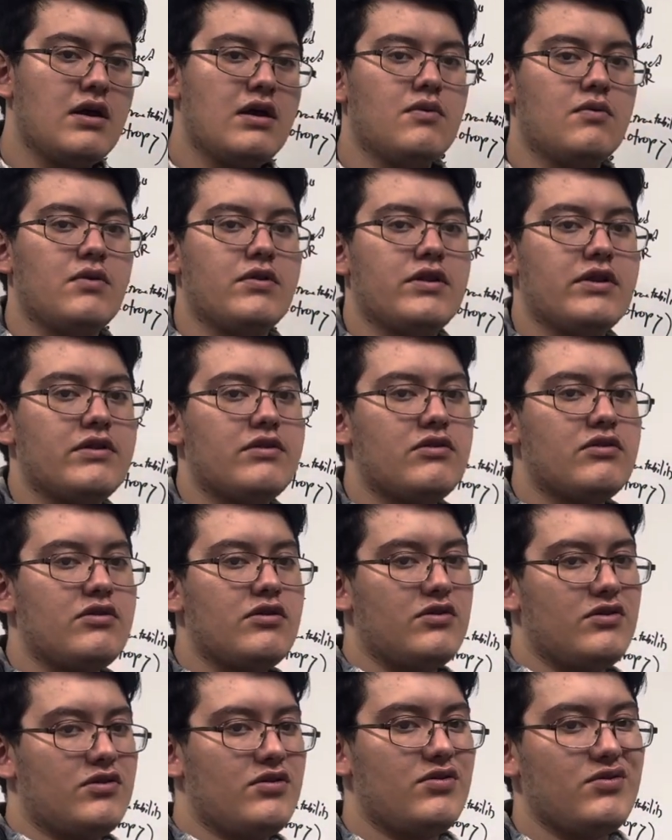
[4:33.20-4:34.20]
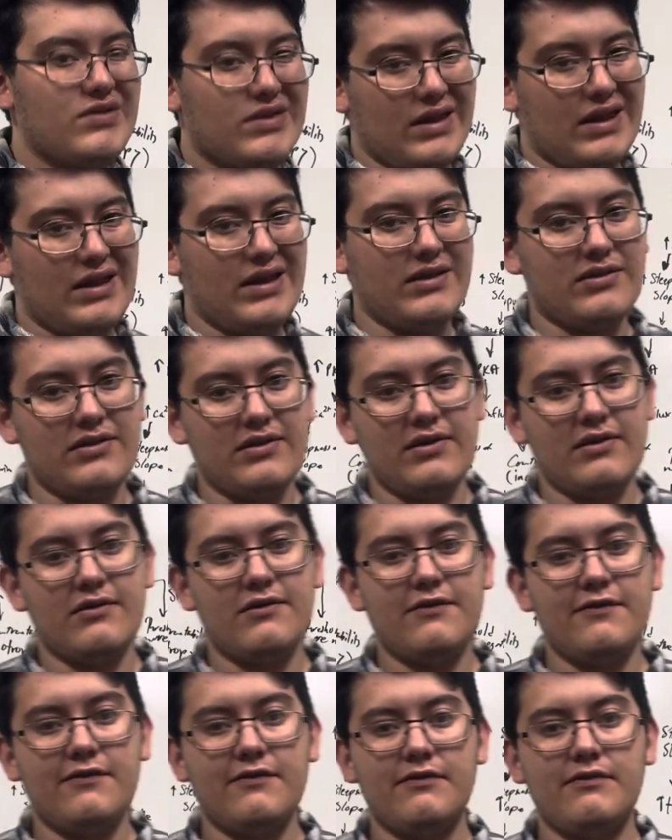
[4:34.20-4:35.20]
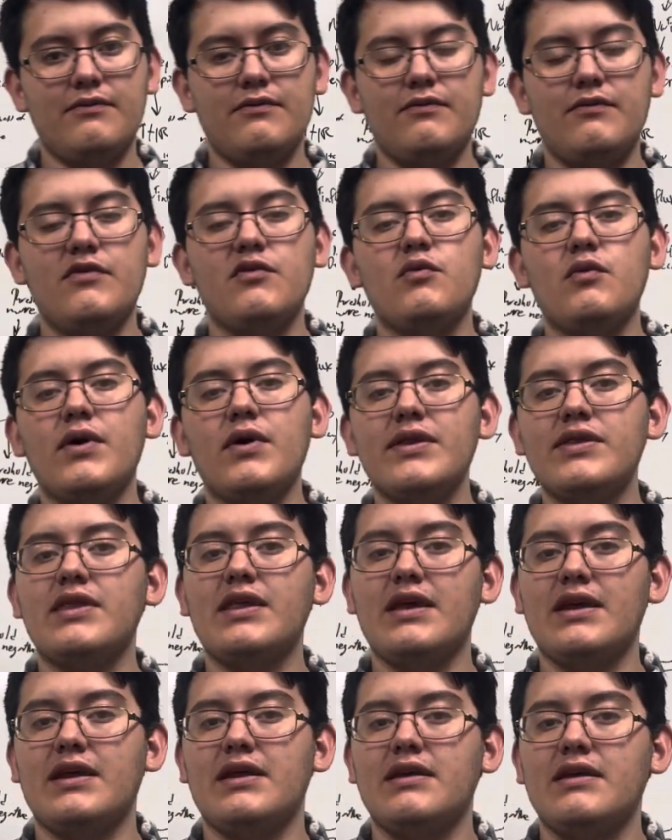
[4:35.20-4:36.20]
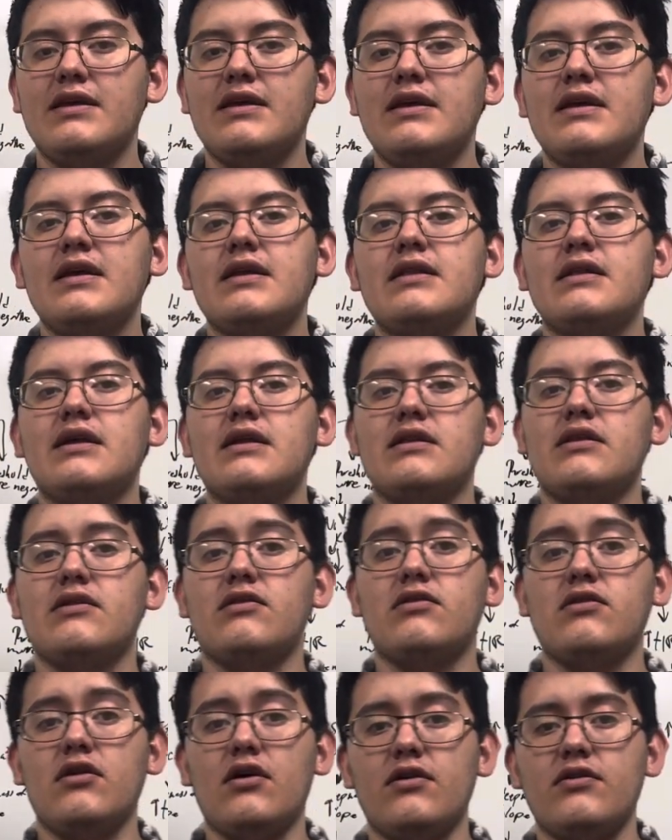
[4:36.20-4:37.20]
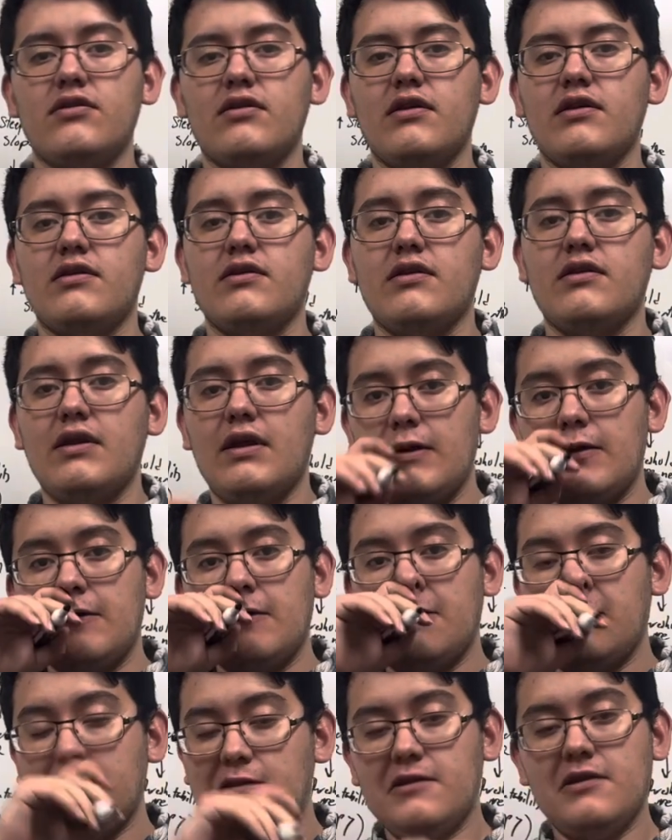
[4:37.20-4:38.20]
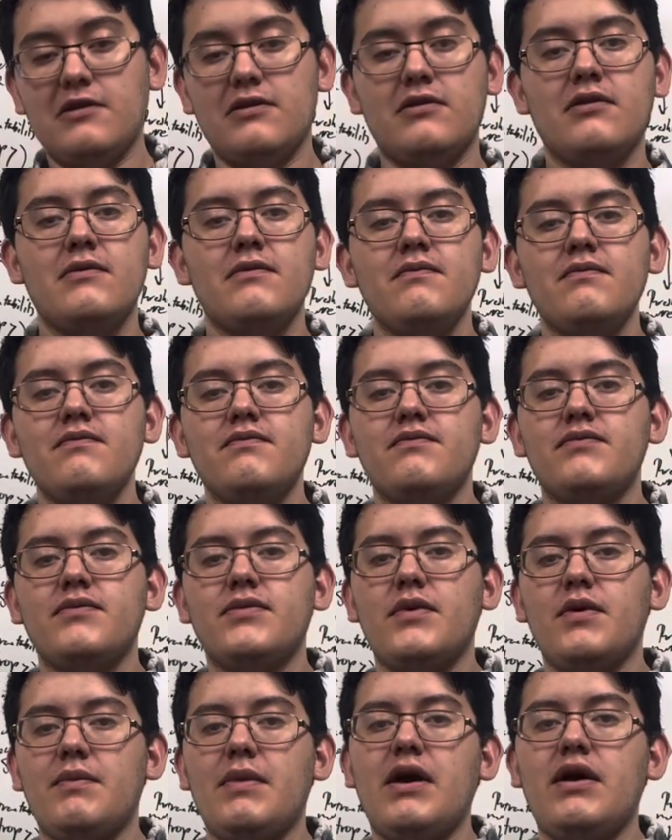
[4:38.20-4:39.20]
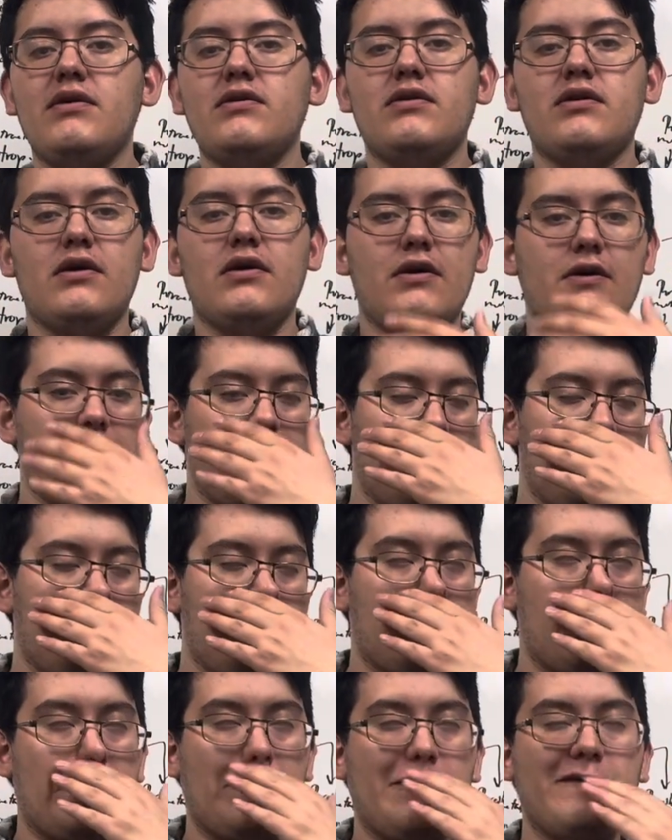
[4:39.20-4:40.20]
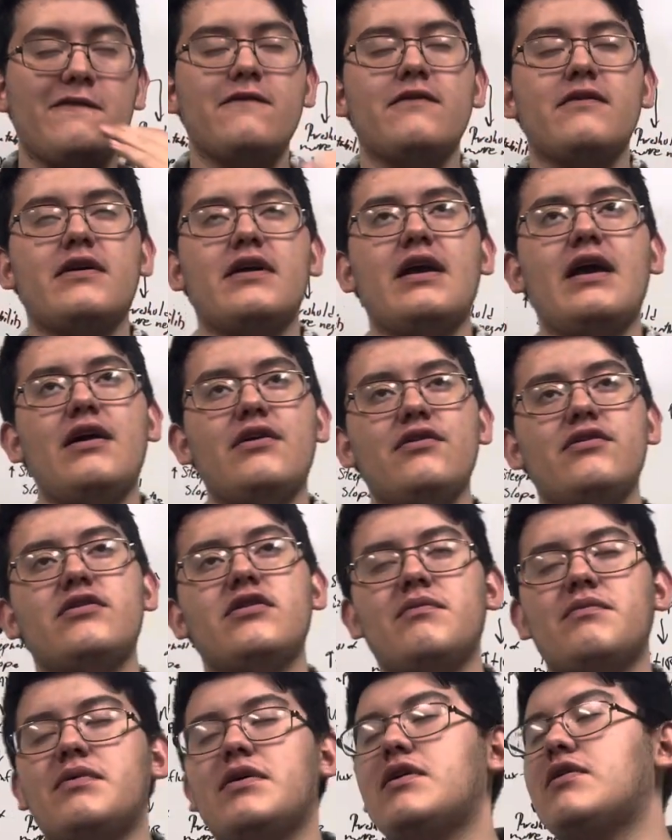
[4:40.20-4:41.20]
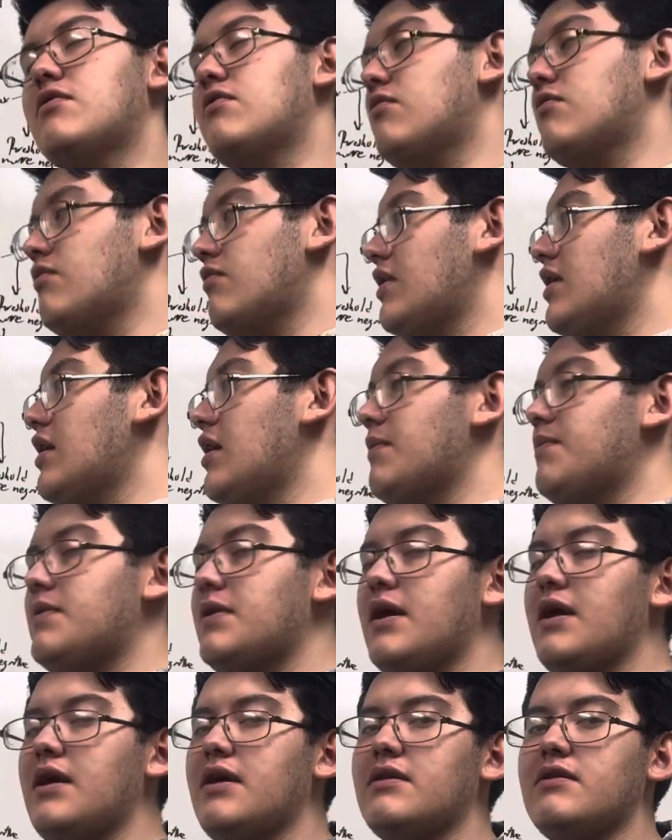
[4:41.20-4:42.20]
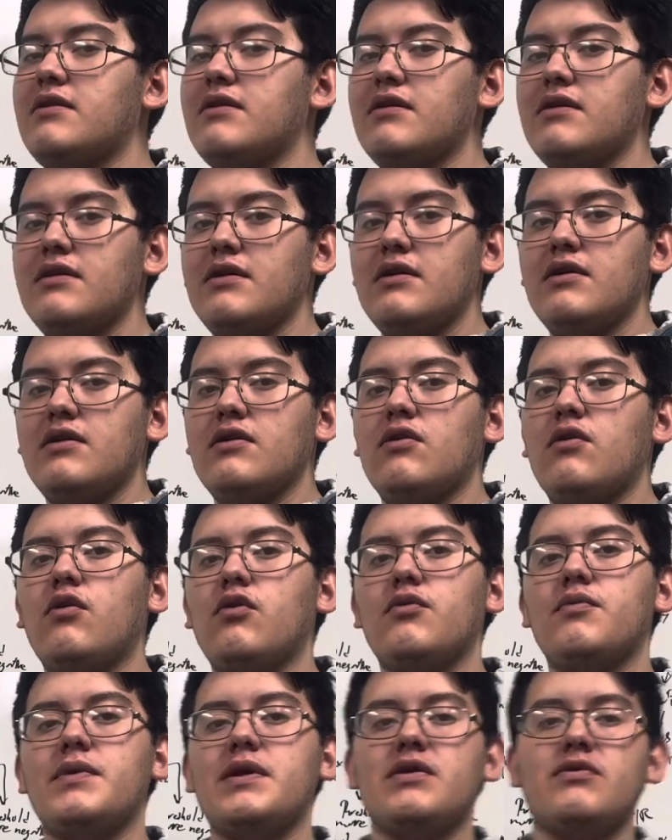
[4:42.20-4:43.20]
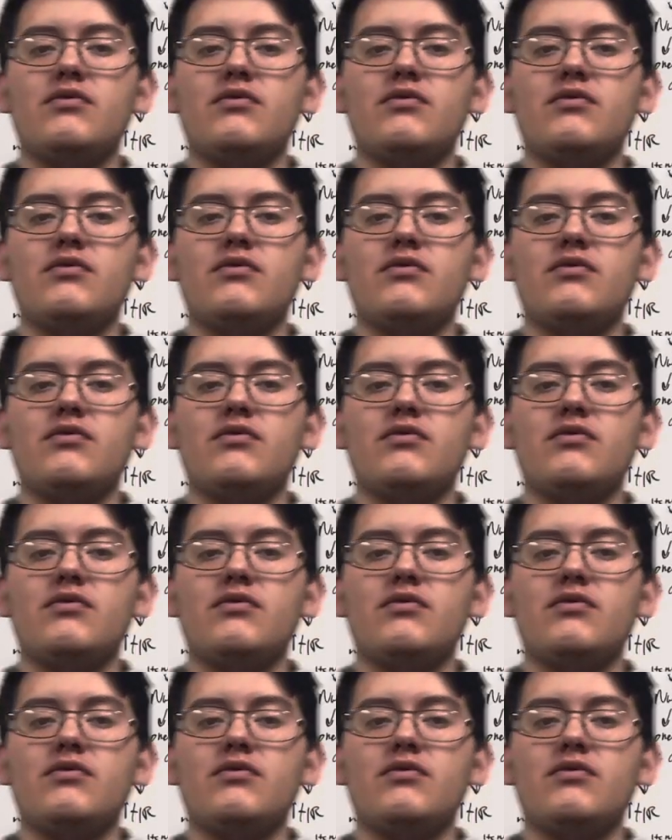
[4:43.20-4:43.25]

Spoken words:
Well, this does 2 things. One thing that this does is it increases the amount of calcium being reuptaked or being